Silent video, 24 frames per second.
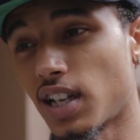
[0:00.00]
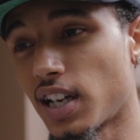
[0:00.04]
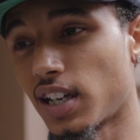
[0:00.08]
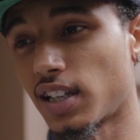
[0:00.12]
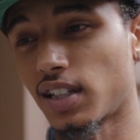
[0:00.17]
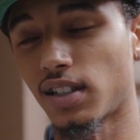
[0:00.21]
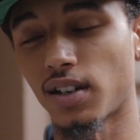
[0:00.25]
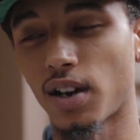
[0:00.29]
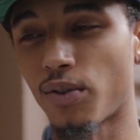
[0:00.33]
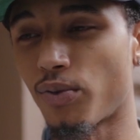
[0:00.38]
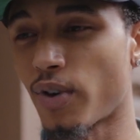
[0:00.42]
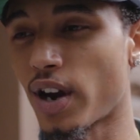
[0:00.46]
Like
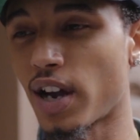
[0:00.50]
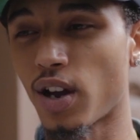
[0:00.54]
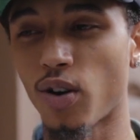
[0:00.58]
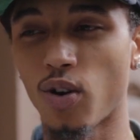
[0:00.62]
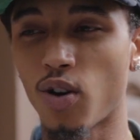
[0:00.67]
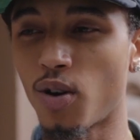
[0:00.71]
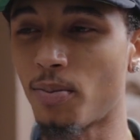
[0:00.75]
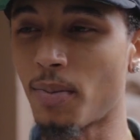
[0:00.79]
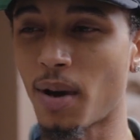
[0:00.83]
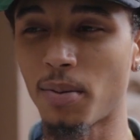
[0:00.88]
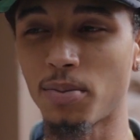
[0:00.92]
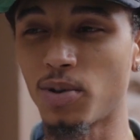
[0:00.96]
I write
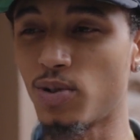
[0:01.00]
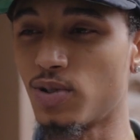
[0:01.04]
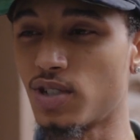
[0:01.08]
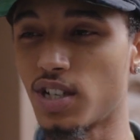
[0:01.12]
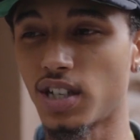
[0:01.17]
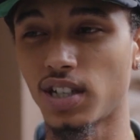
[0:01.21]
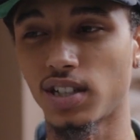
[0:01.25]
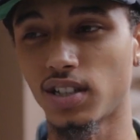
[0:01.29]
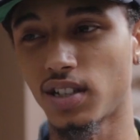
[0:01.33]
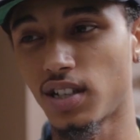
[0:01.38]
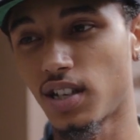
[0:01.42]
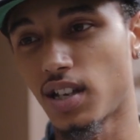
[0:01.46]
all my
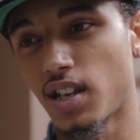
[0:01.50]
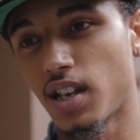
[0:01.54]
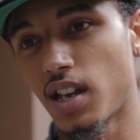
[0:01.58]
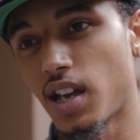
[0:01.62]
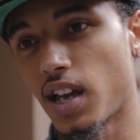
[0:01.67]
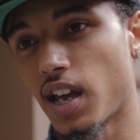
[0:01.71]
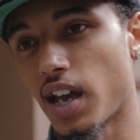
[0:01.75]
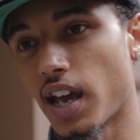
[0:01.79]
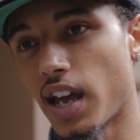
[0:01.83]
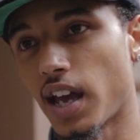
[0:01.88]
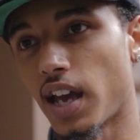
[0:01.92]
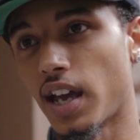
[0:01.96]
music,
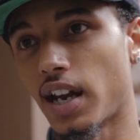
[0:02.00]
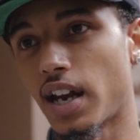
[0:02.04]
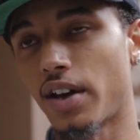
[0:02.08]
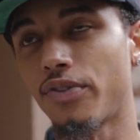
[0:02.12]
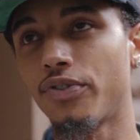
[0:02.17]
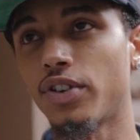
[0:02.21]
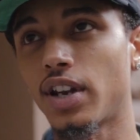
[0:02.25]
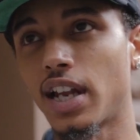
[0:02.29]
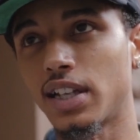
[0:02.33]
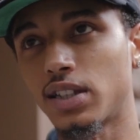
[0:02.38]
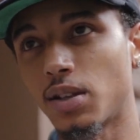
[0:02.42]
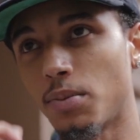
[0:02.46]
and I
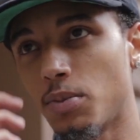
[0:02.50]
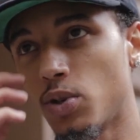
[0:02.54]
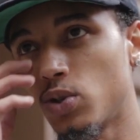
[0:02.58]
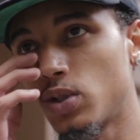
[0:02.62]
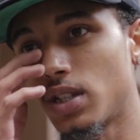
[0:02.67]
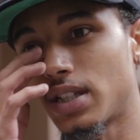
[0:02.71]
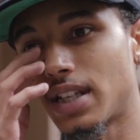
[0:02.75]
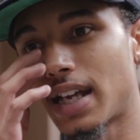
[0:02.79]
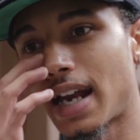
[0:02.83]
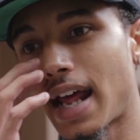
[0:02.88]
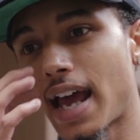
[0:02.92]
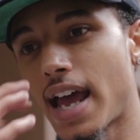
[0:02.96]
feel like the
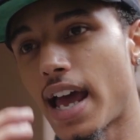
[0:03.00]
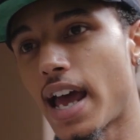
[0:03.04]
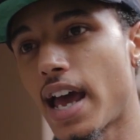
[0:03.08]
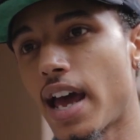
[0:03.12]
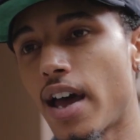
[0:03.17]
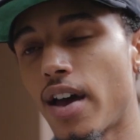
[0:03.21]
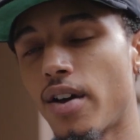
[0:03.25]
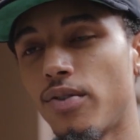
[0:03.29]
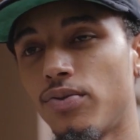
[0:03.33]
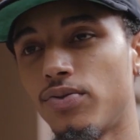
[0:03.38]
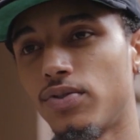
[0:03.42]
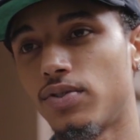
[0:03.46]
music that I
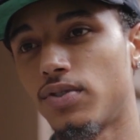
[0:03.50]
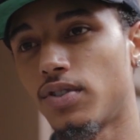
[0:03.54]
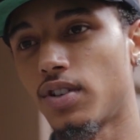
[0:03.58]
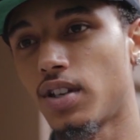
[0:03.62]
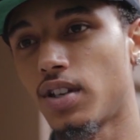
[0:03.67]
have